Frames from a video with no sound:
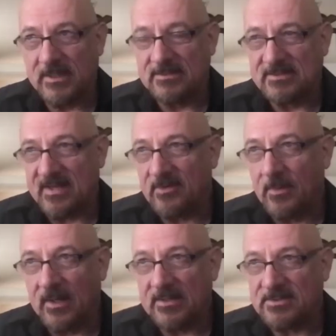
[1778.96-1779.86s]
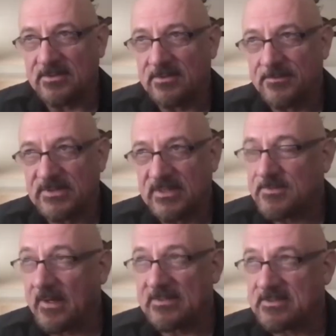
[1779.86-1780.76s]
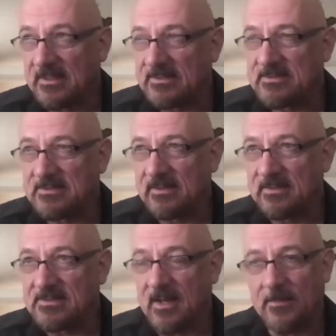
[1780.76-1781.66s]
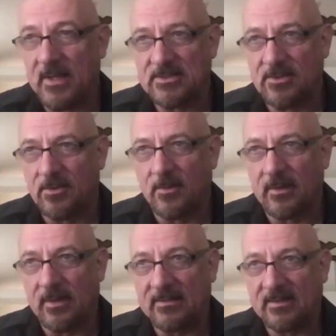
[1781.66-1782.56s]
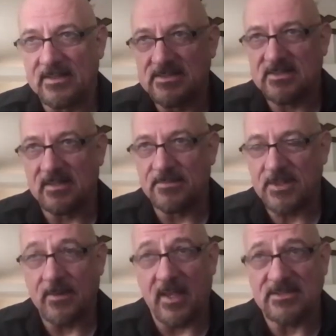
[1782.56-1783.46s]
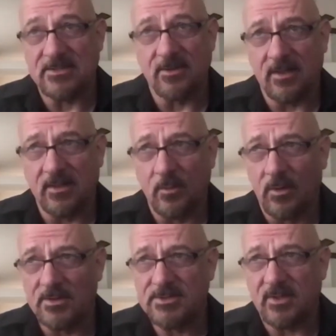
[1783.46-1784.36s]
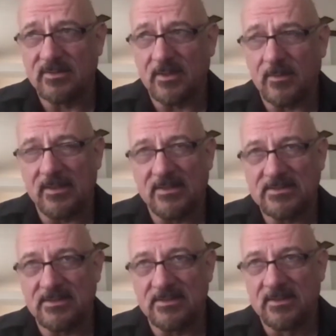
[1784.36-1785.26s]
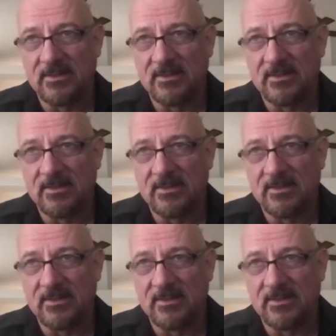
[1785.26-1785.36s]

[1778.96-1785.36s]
7 months or 6 months, and it's not back to normal, and things in some cases are getting worse. So I think we need to